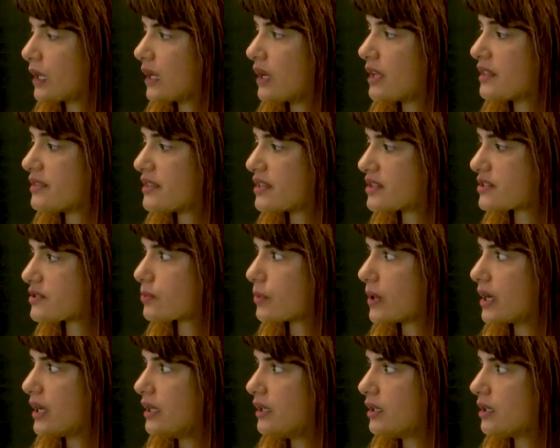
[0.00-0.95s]
In this
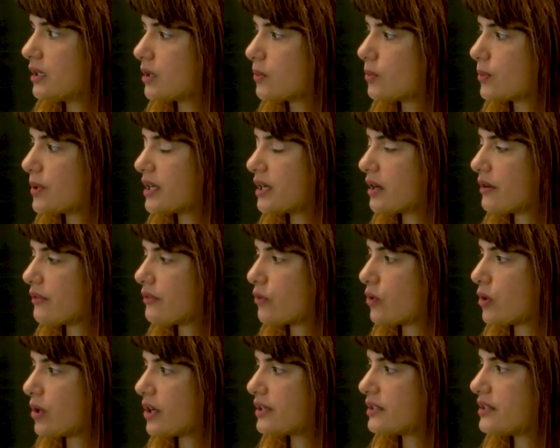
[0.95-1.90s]
way, we
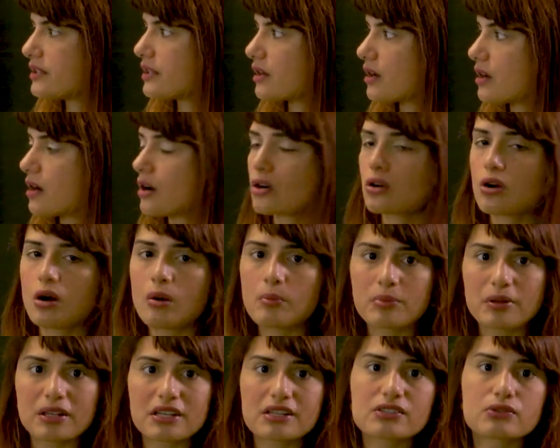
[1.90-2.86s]
avoid
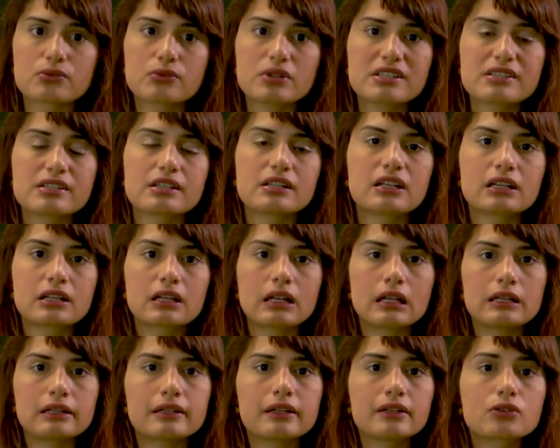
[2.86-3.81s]
complex reasoning
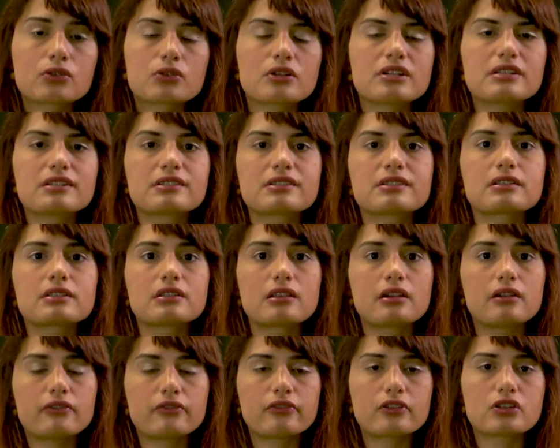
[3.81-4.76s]
and increase the
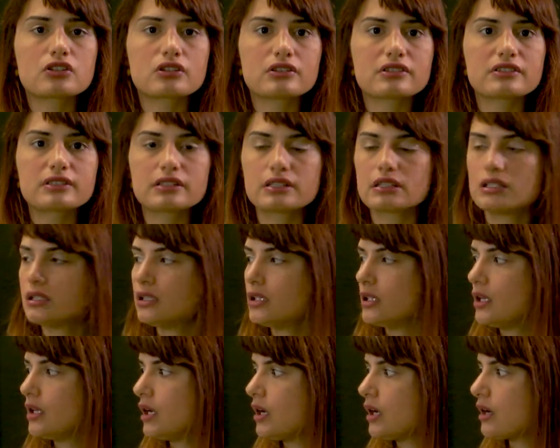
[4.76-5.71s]
efficiency
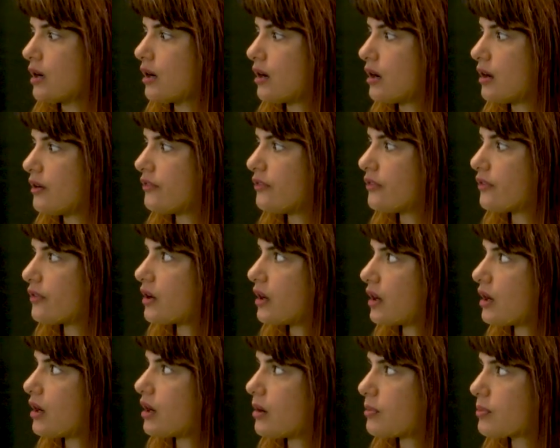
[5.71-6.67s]
of
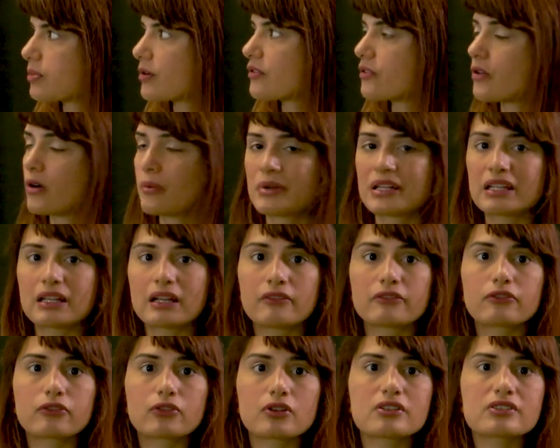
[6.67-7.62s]
performing
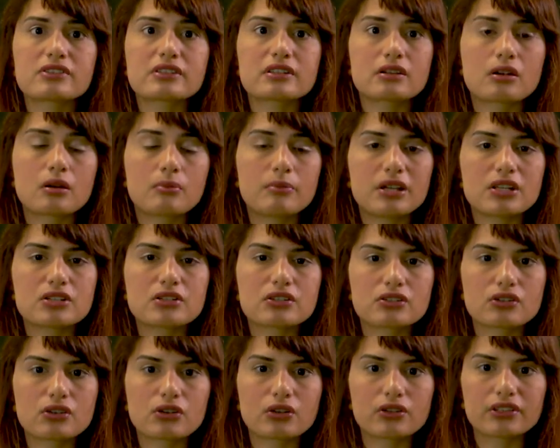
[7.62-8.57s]
inference in our
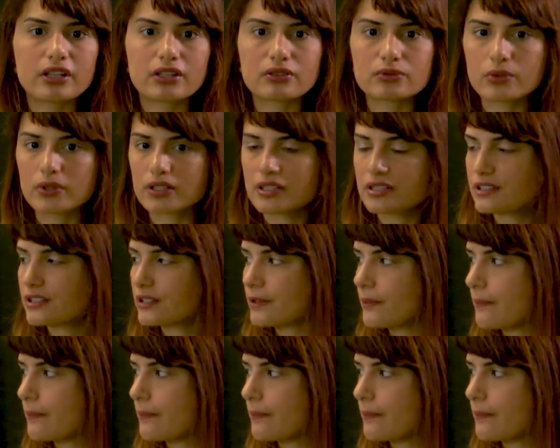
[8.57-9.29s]
Bayesian neural networks.